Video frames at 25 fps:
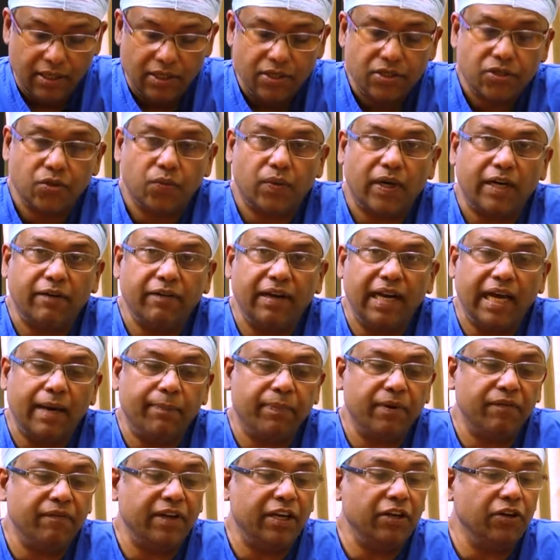So what will
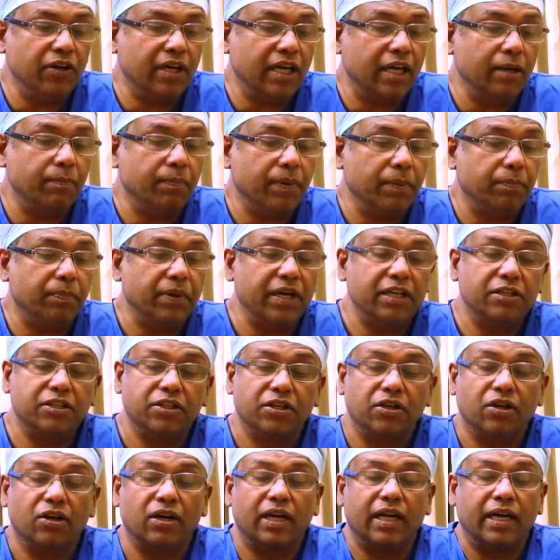happen when you keep a
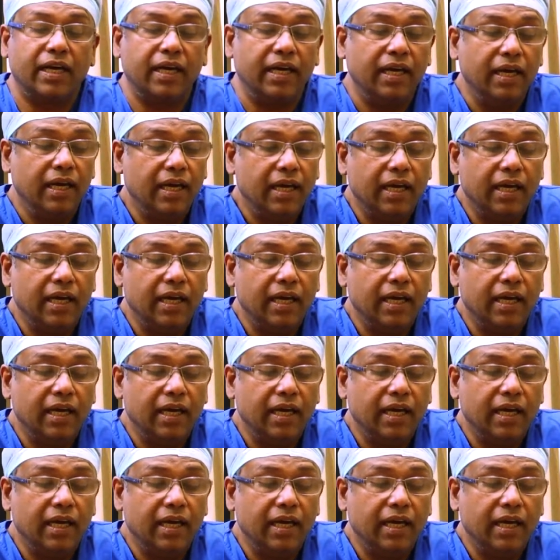patient on a